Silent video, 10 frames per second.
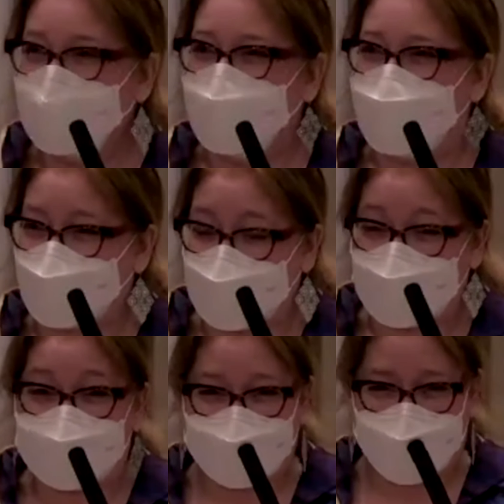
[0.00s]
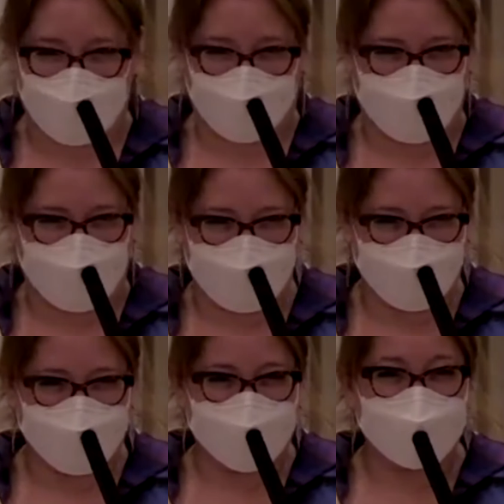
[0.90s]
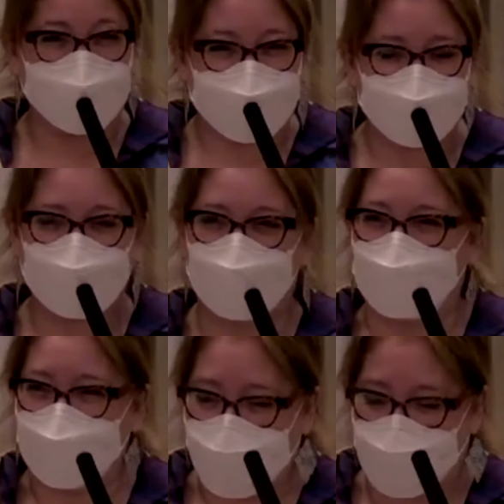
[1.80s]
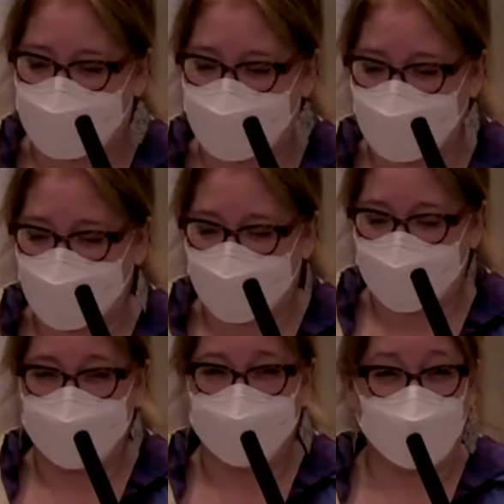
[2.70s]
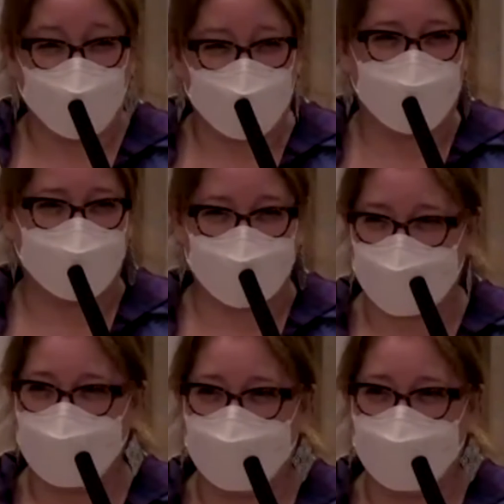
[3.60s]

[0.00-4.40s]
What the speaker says: as we step into the next 100